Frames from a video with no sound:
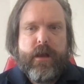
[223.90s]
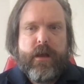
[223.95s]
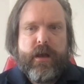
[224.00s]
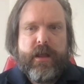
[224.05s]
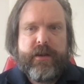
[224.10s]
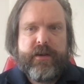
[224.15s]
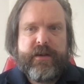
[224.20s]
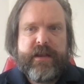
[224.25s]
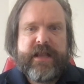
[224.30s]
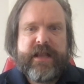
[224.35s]

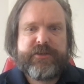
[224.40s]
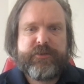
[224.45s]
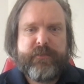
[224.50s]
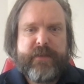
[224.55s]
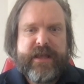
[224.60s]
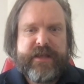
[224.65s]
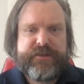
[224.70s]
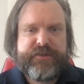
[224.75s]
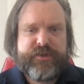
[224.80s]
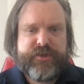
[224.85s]
International
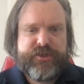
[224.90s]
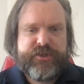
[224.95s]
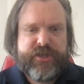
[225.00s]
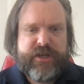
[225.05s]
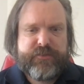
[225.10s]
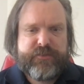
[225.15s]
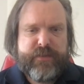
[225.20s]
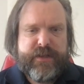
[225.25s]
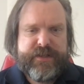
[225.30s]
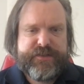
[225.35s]
Master
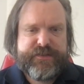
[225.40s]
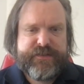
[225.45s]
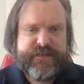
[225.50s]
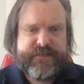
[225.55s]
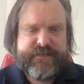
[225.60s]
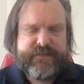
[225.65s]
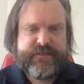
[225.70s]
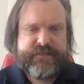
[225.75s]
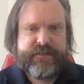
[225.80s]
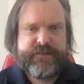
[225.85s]
Josh Waitzkin
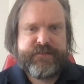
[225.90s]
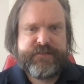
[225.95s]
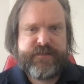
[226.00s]
says